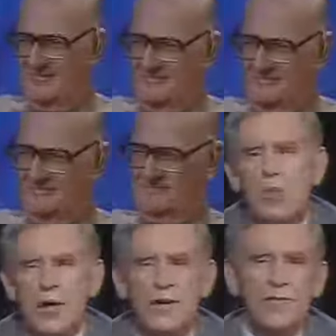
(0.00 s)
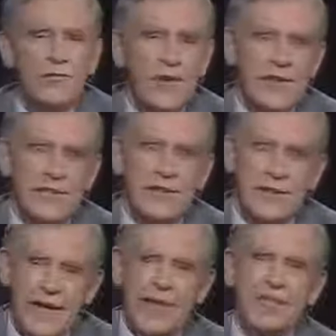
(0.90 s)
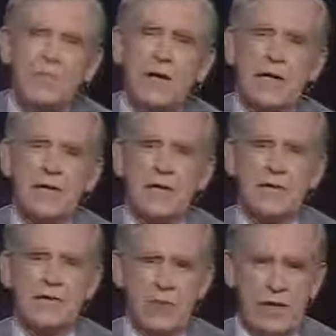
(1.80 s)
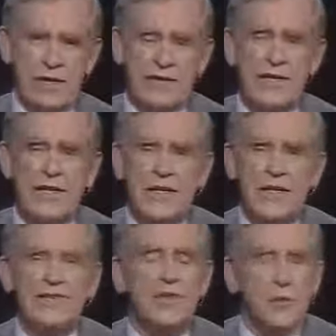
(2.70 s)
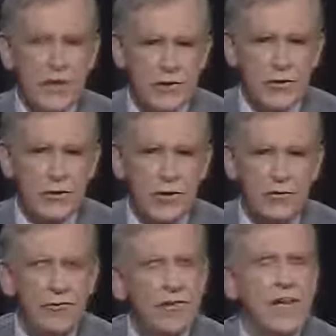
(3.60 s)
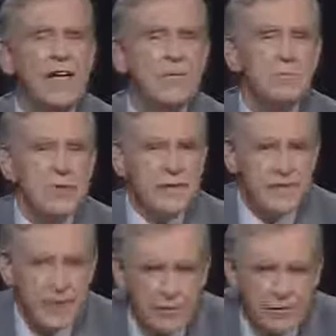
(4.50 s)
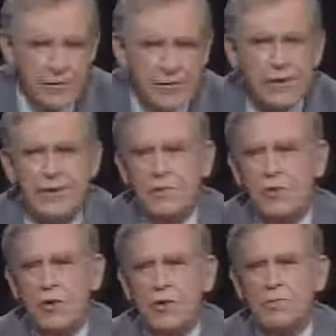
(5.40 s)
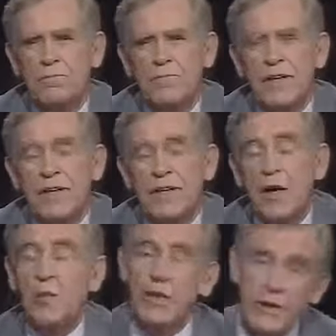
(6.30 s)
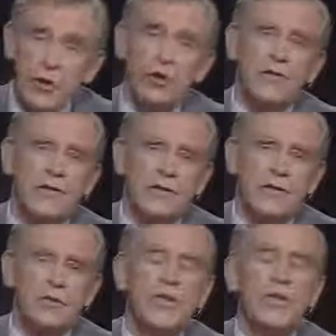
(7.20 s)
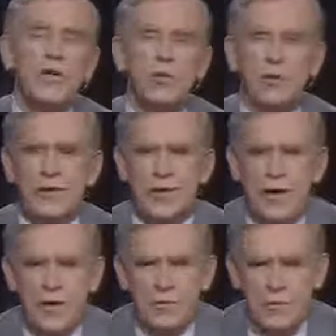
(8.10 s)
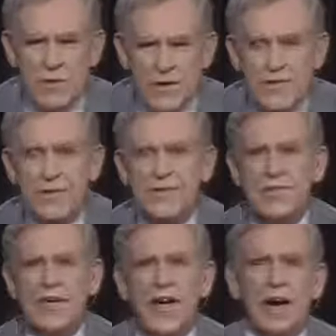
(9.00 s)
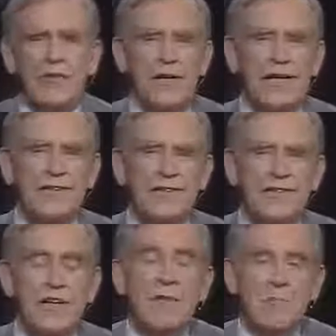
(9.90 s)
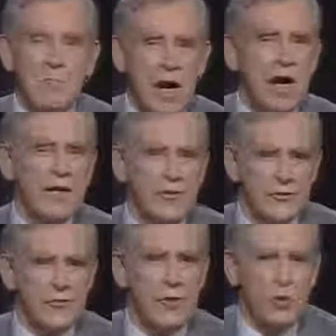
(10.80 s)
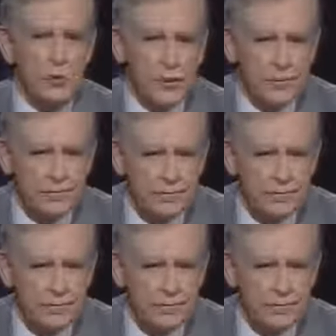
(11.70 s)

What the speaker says: Now, one fascinating aspect that is raised is the question of time itself in the book. Now, we all think that we know what time is. It's a relentless march forward.